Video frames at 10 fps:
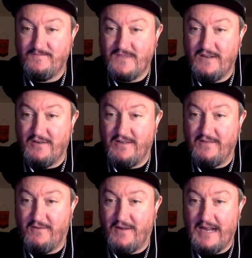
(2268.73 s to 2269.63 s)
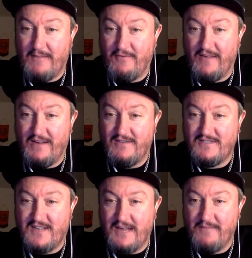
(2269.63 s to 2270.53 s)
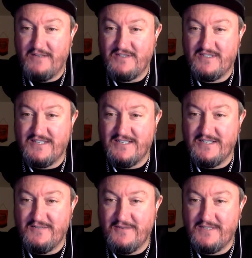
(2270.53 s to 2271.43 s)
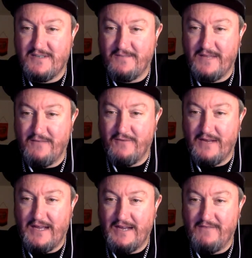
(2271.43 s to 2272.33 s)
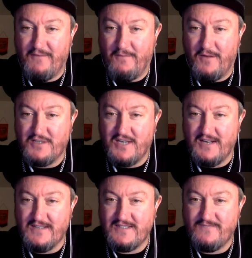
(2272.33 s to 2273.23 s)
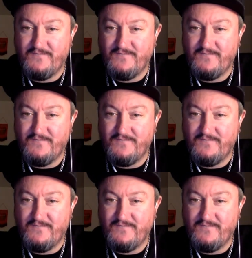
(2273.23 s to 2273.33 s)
Looking for collaborators? I'm interested in doing something with any football channels.